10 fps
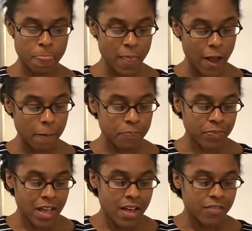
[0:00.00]
Now,
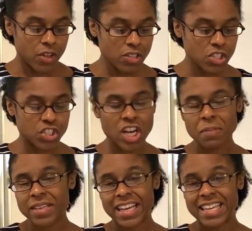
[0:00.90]
those are
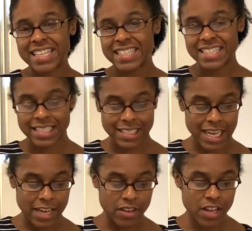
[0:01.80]
jobs that can exist in
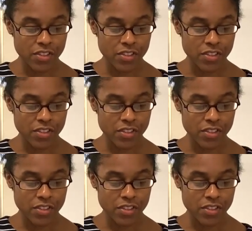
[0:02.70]
life.